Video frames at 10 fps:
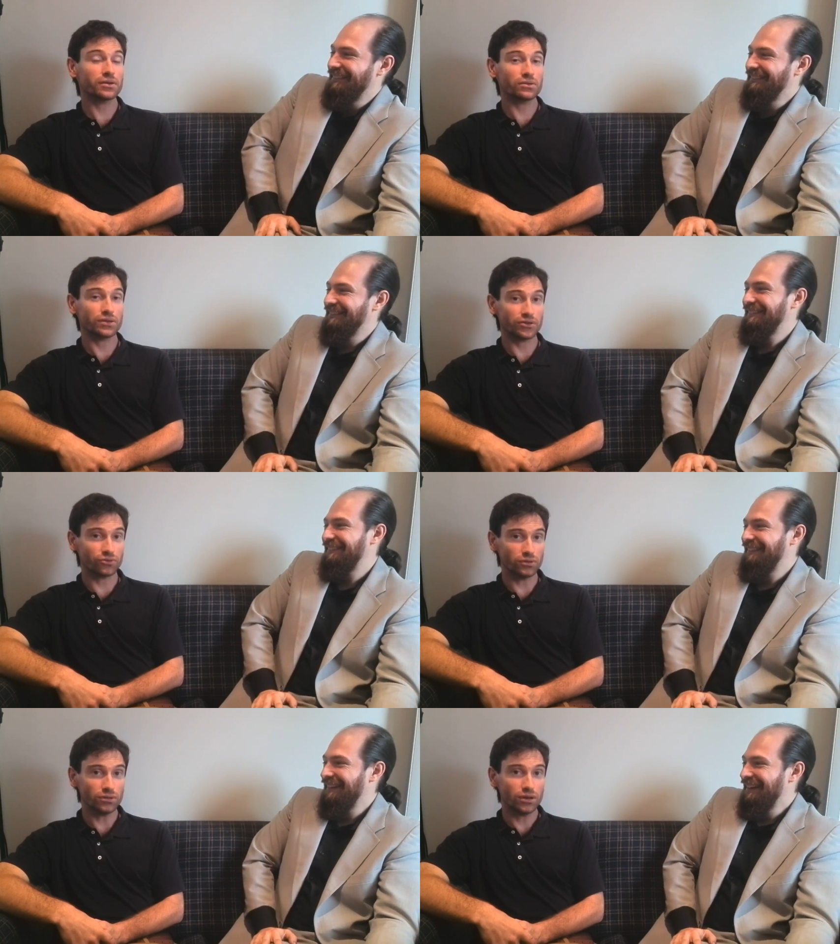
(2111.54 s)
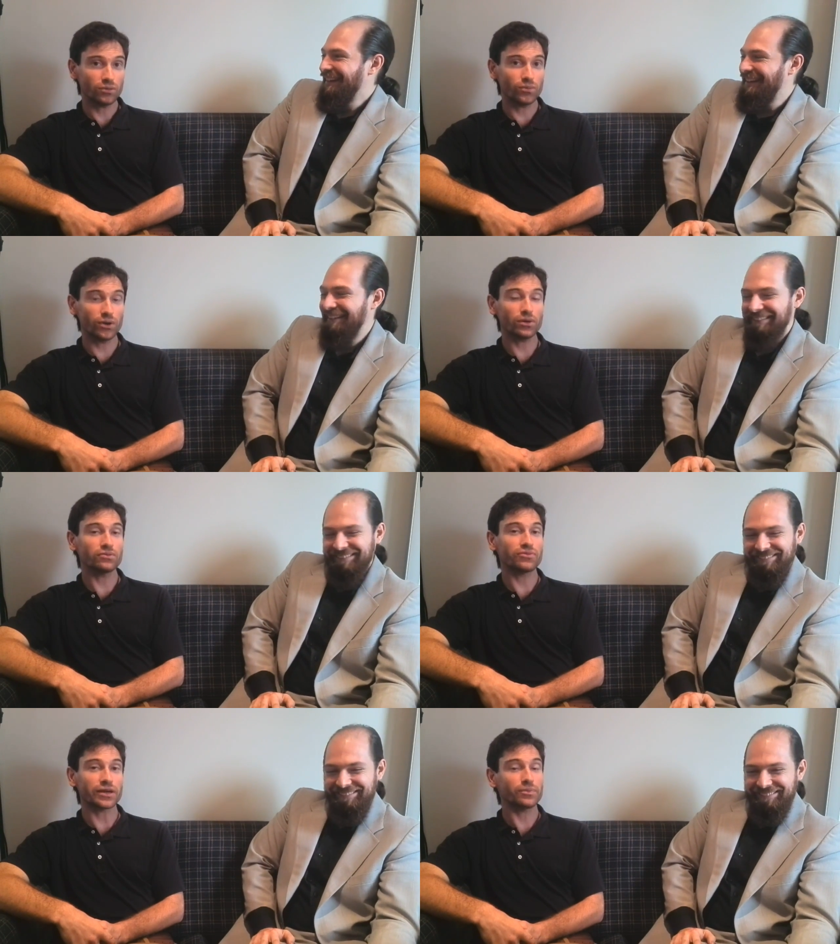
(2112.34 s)
Speaker 1: in the cathedral, we will
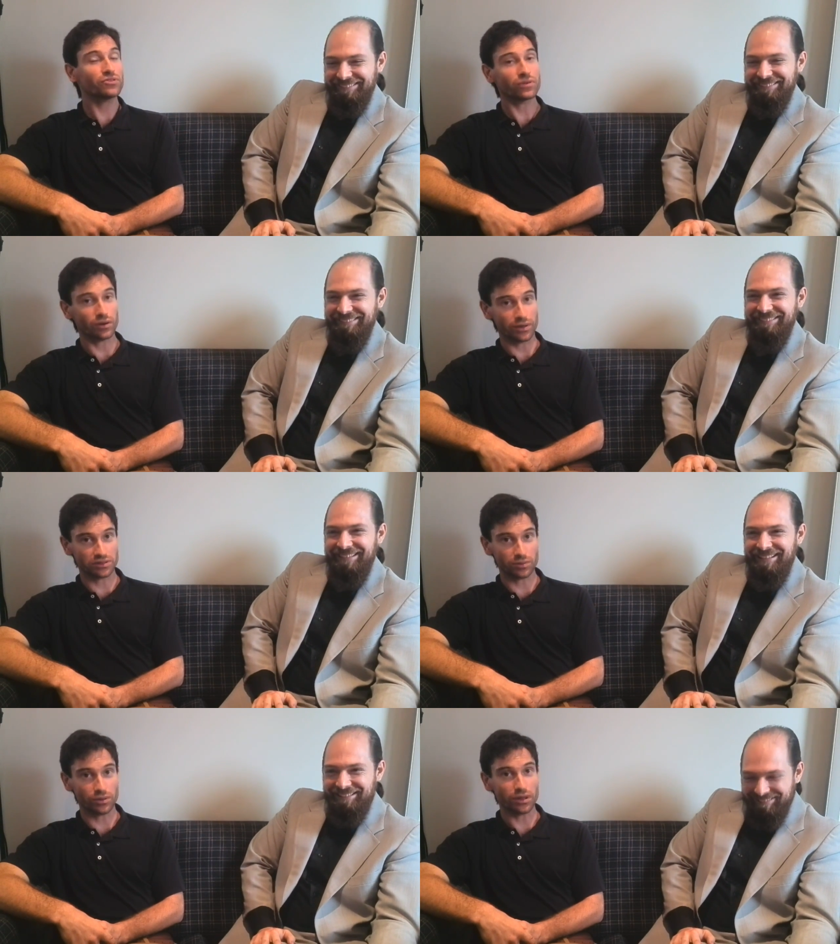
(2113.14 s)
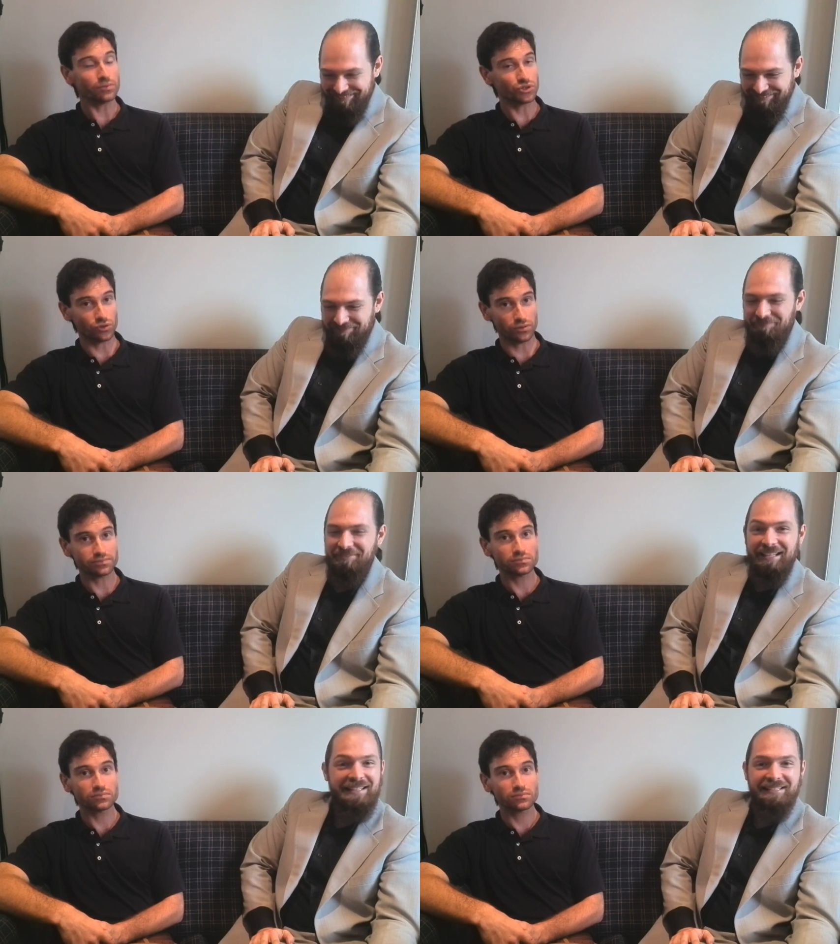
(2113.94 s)
in fact be triggering someone. I'm sure.
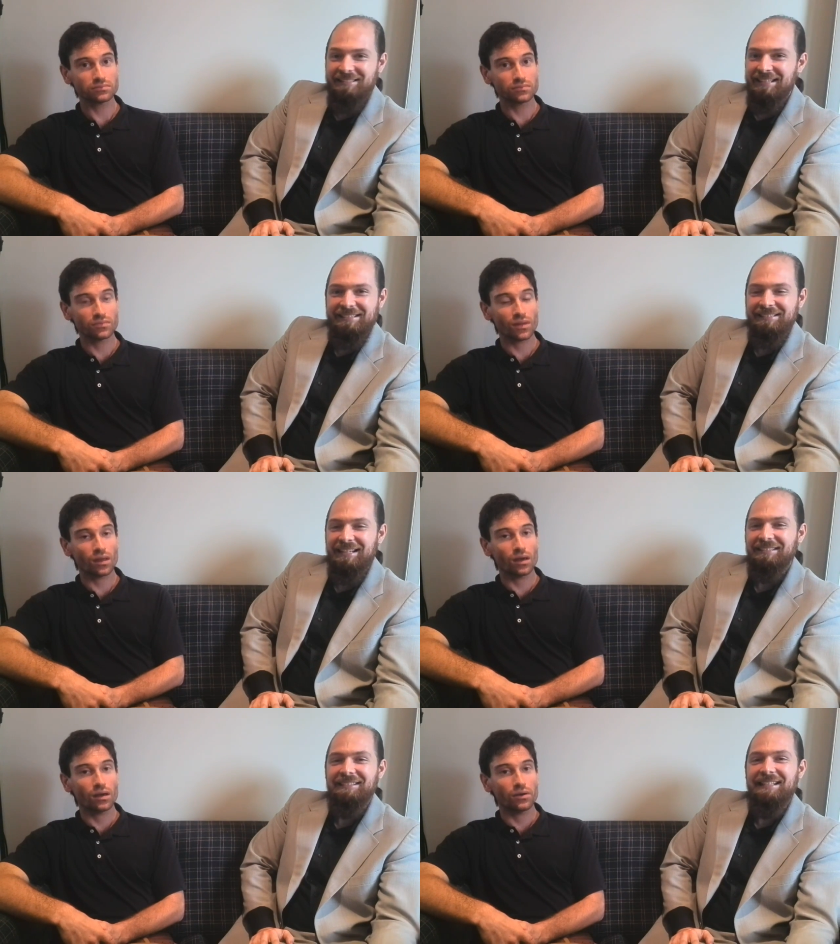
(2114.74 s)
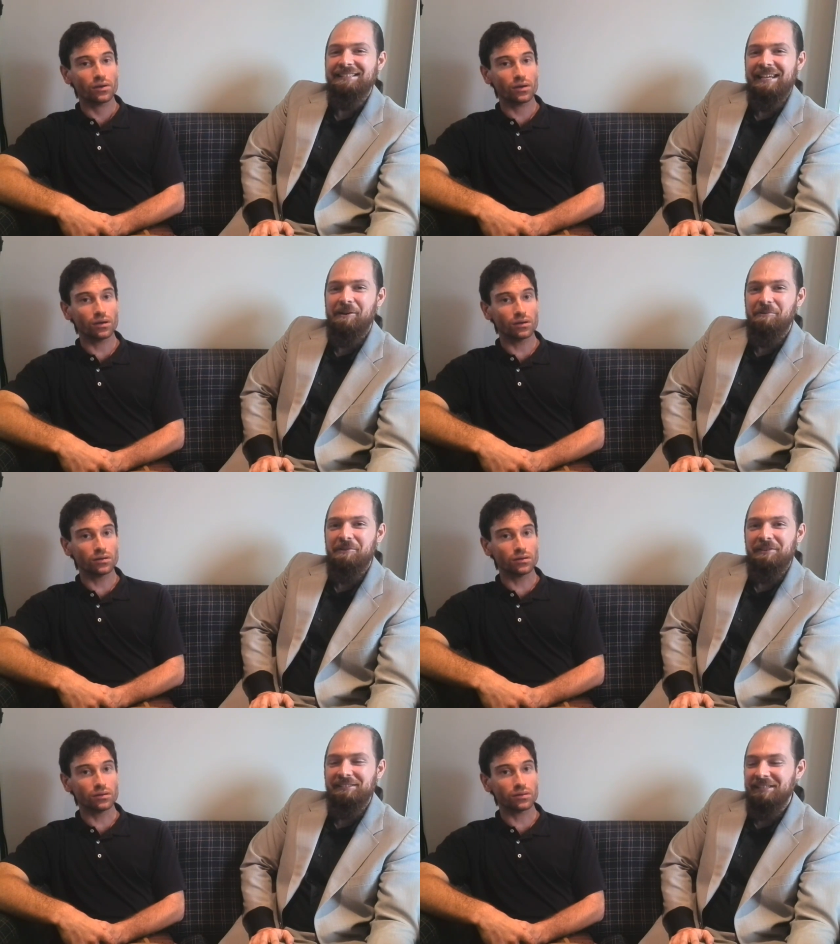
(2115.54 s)
Speaker 2: That, that's that's exactly that's how it
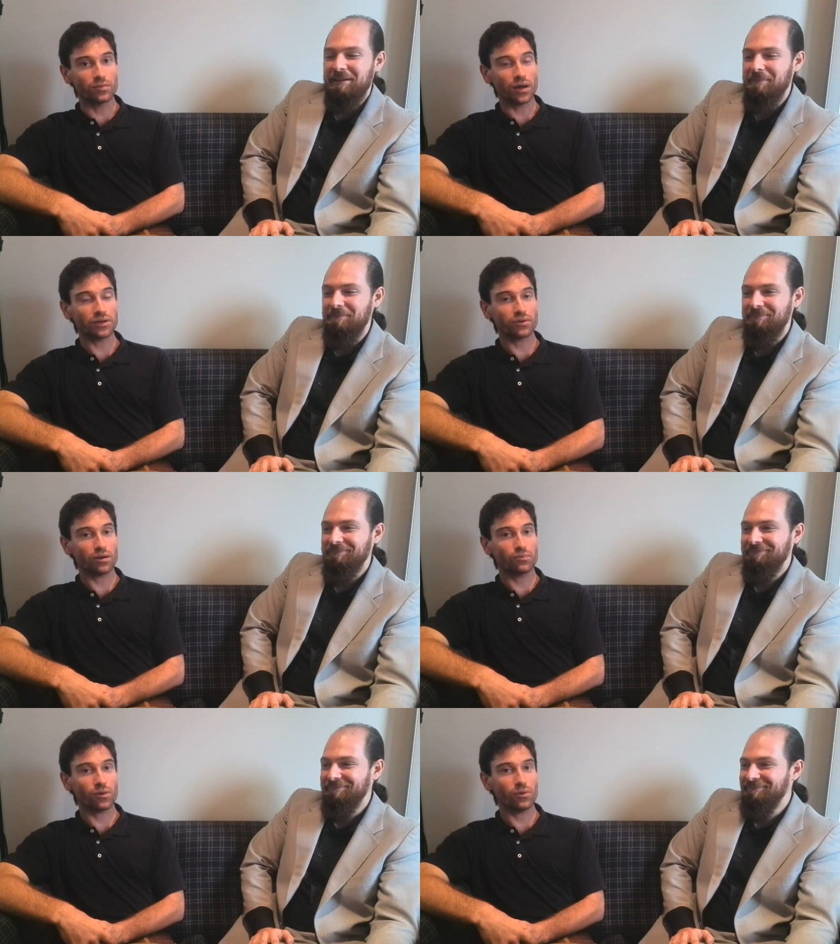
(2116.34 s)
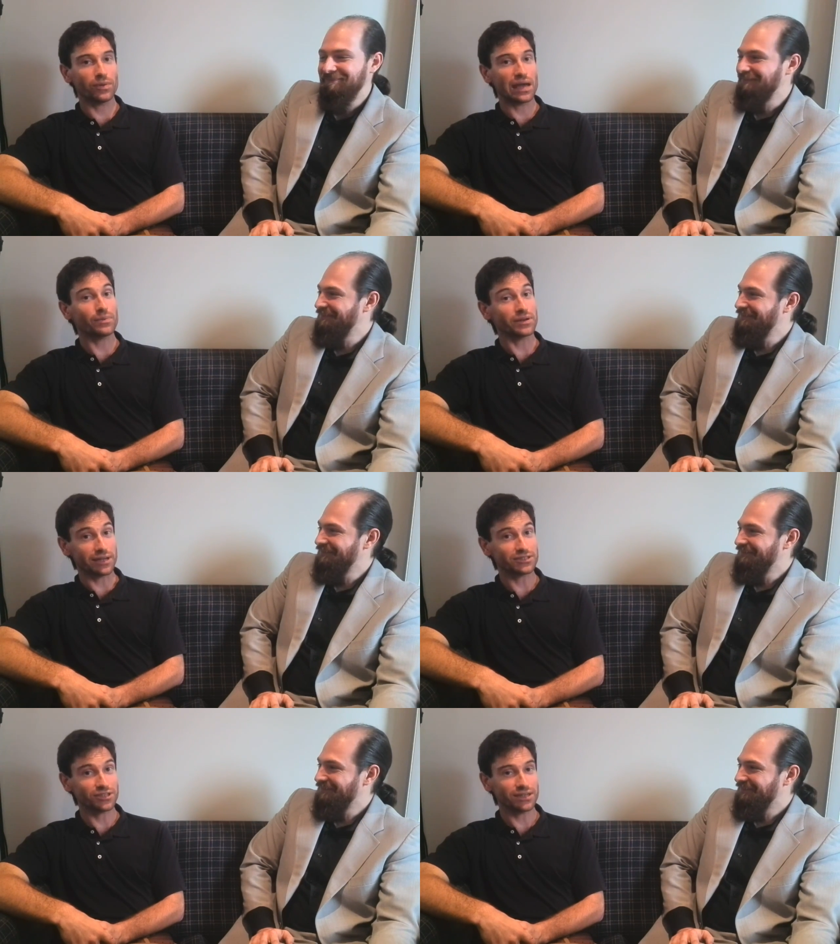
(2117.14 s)
works. The Mardi um, Gras
Speaker 1: will probably be happening
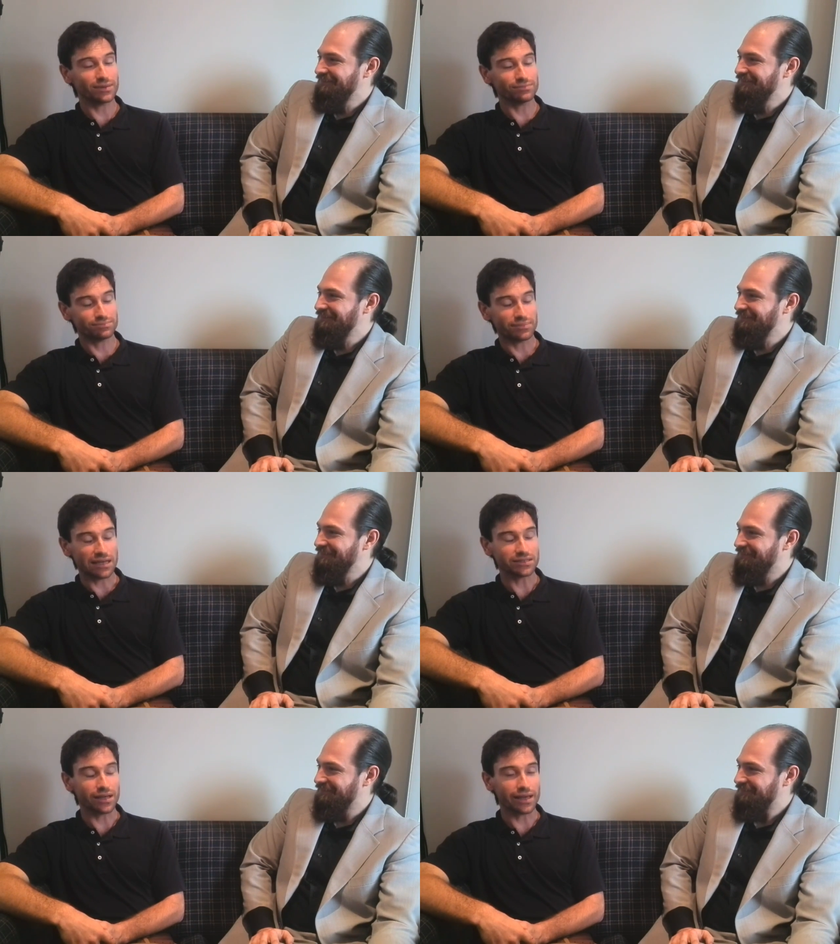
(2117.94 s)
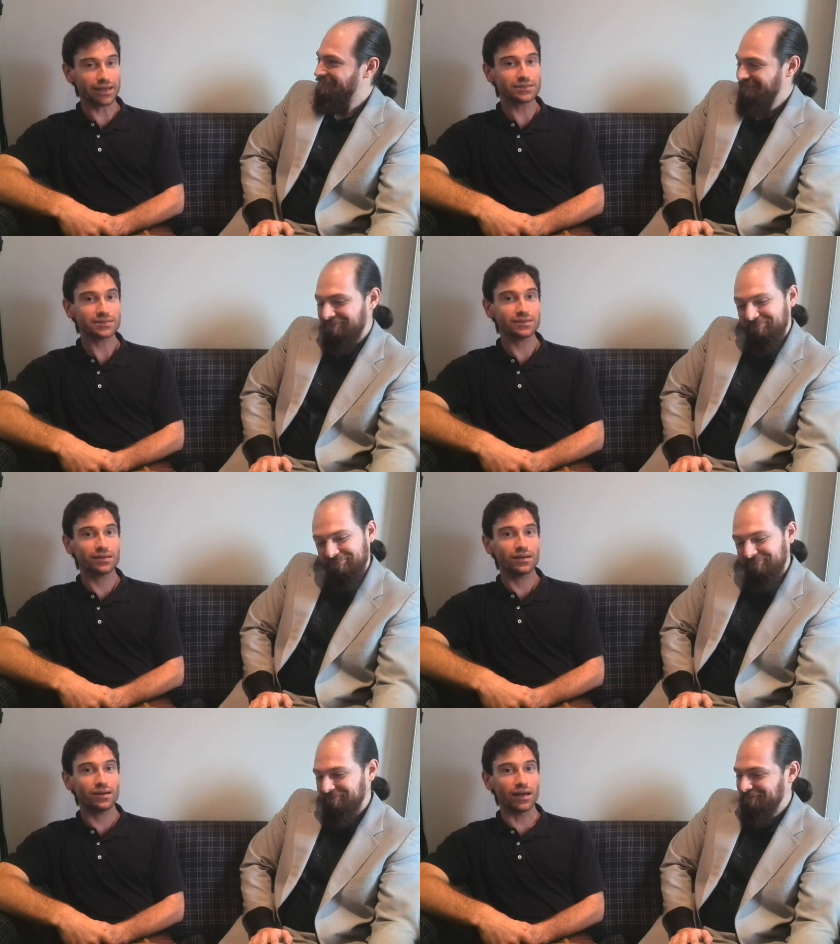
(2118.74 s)
next year. I'm um, hazarding a guess,
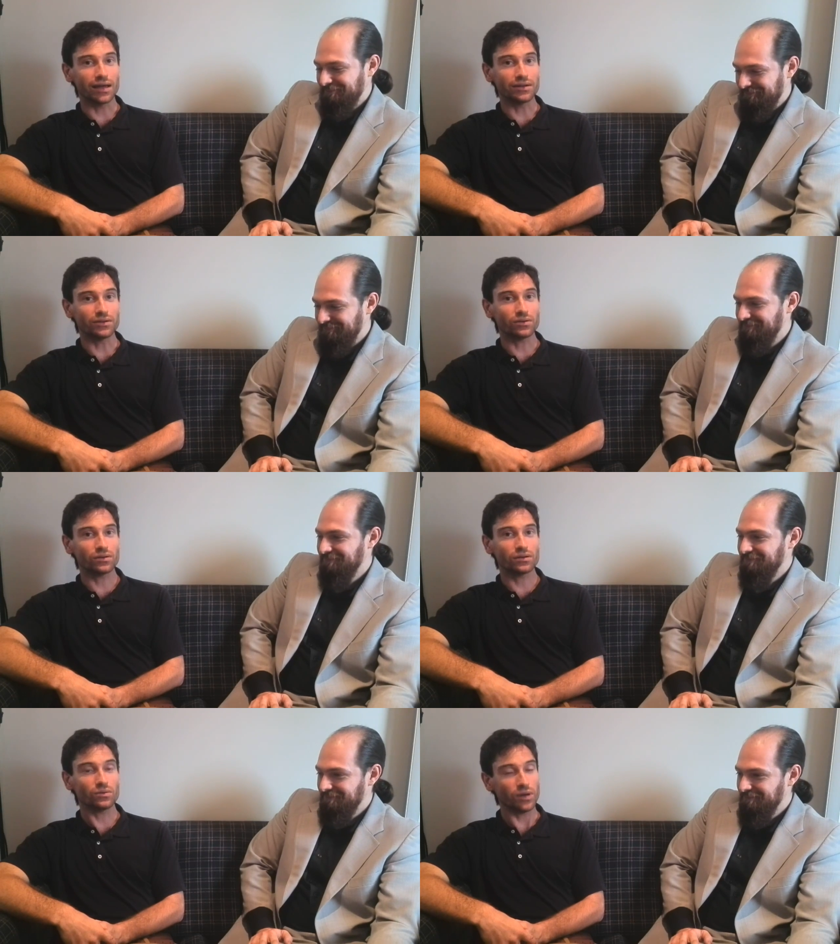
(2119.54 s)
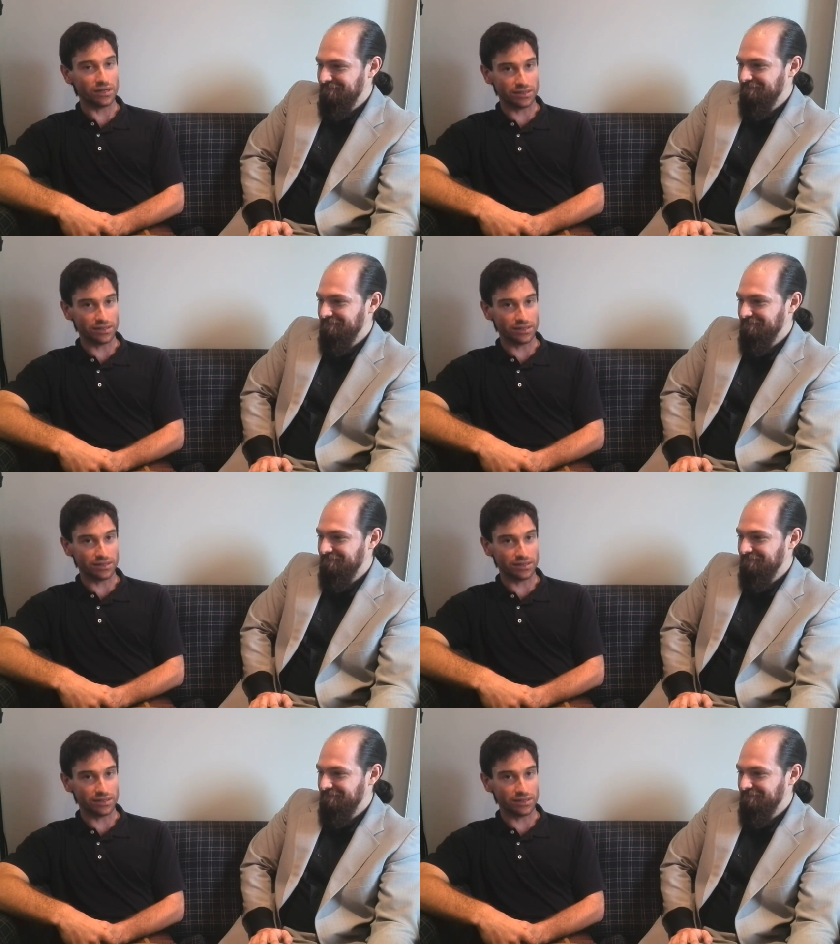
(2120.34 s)
and when